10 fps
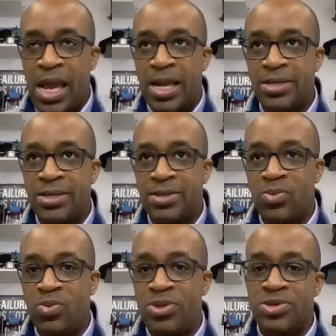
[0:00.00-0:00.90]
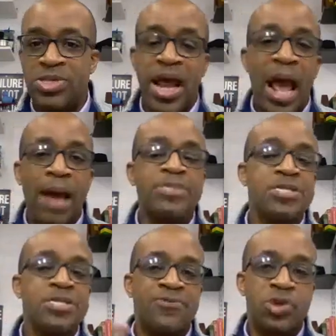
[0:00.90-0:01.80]
And when there's an
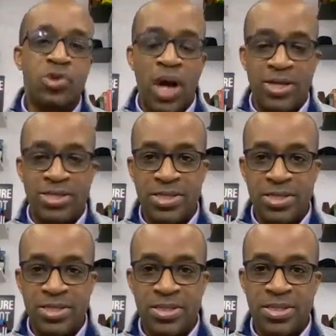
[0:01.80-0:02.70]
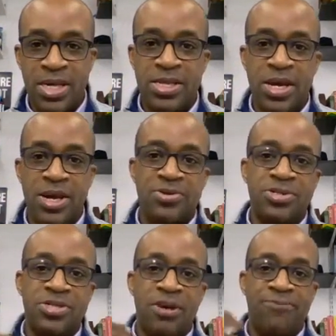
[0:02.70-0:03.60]
absence of trust, then
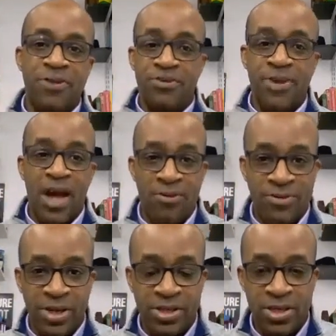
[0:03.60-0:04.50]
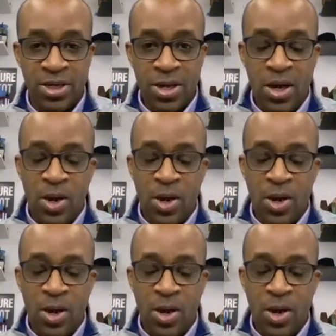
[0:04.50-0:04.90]
there's a fear of conflict.